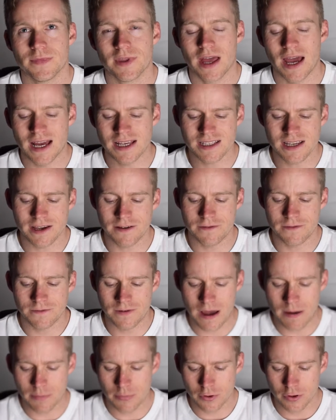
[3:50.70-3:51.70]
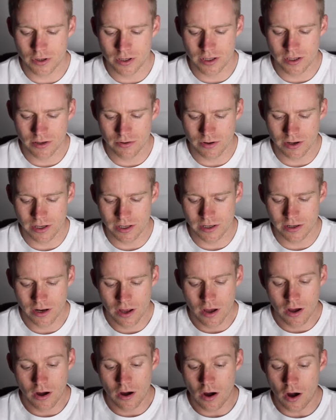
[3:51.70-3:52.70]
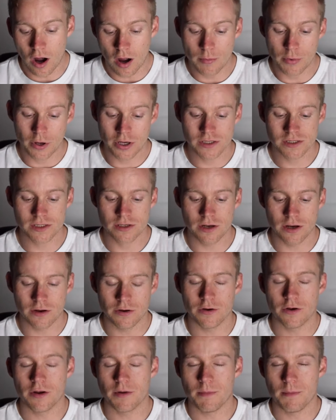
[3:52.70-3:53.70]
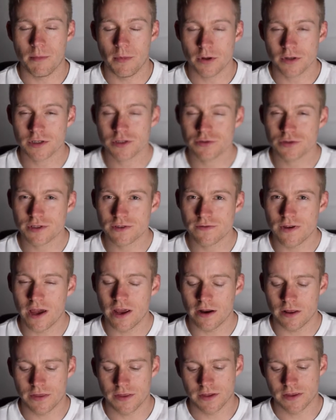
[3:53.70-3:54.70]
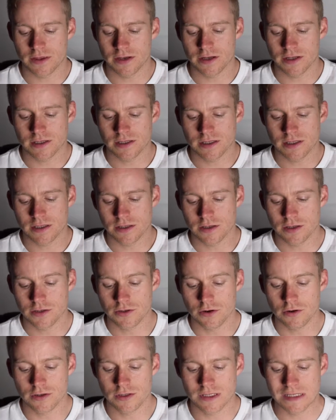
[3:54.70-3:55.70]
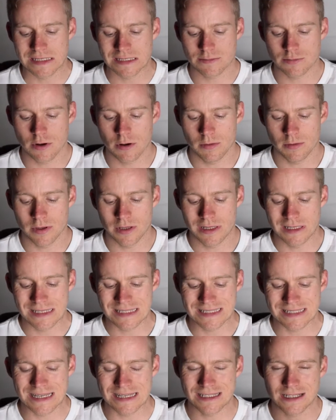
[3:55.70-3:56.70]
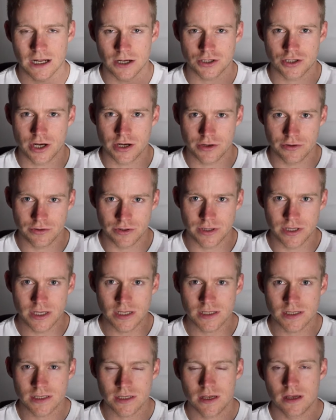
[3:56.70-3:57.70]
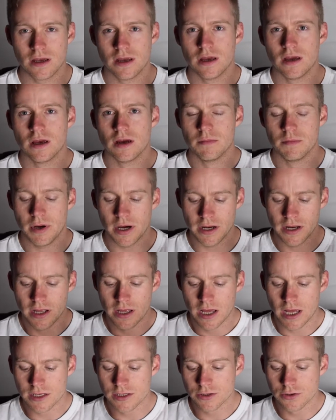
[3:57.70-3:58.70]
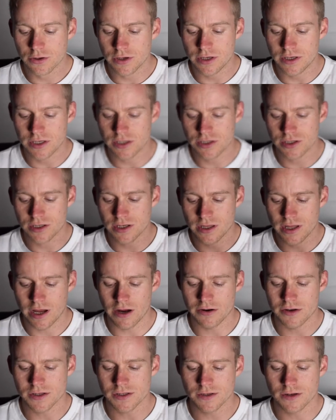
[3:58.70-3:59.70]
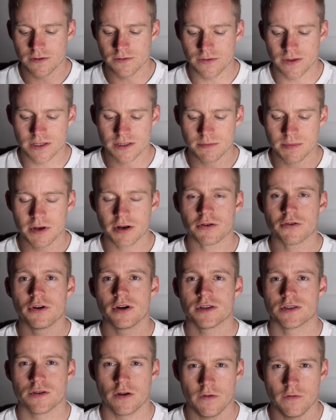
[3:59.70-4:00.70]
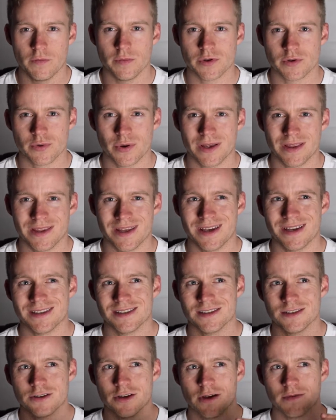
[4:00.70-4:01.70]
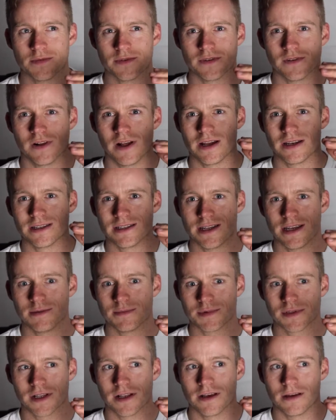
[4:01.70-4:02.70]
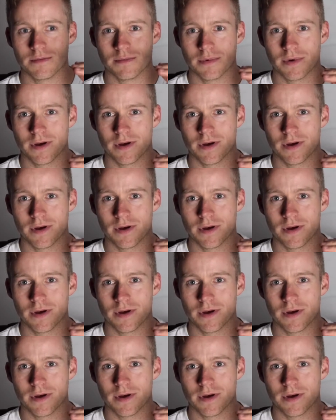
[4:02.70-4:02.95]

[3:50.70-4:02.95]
as a fat burning ingredient, I personally not a monstrous fan. I think that the dosing is probably a touch under in this, but it's a good addition to there, and it's there's a bit of crossover between these in terms of like deep sleep